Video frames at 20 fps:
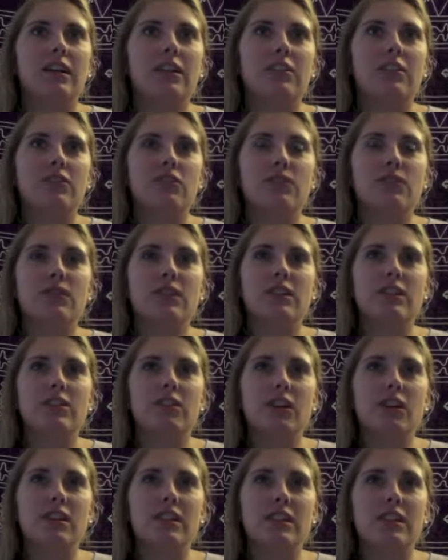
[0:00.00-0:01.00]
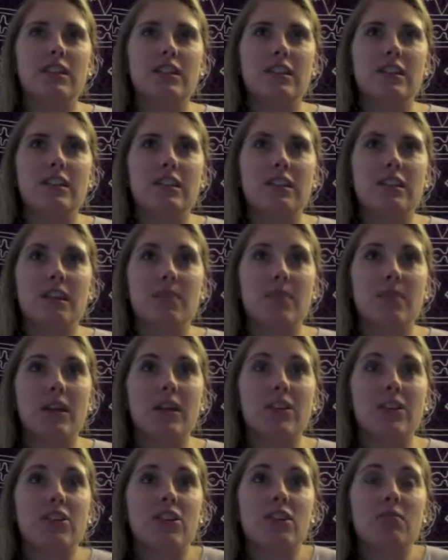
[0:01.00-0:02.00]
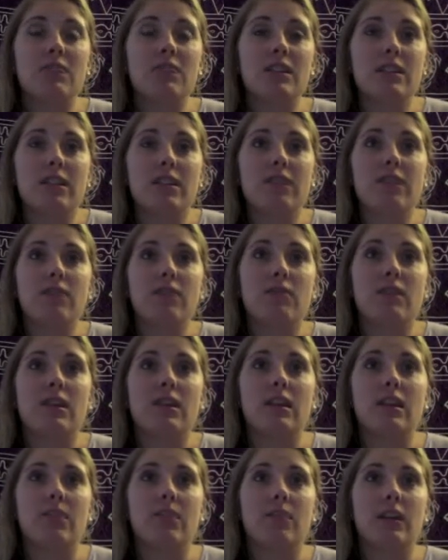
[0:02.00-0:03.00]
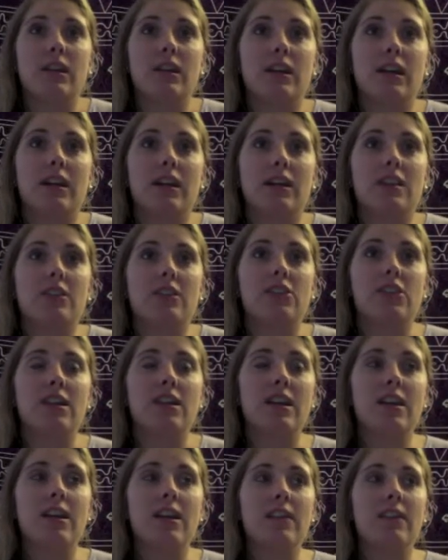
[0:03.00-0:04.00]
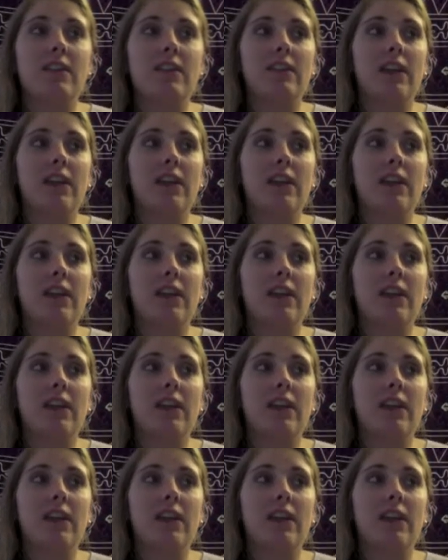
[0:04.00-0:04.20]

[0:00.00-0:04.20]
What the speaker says: doing this long distance thing because she was living with him because he